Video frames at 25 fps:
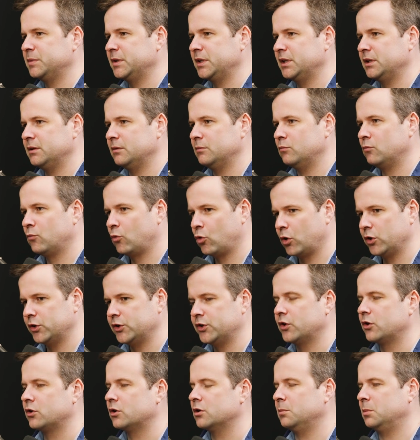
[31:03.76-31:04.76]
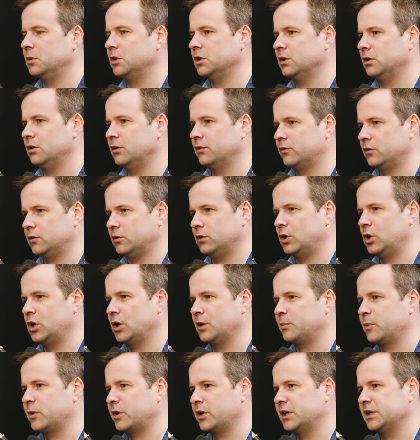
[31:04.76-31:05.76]
be more durable over
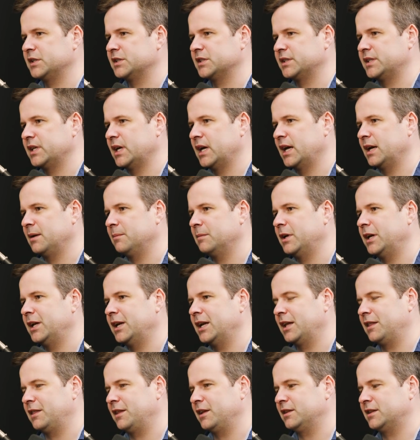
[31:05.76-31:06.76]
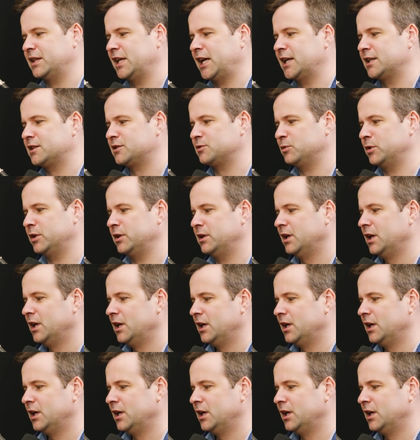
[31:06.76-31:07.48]
long periods of time and i think that's what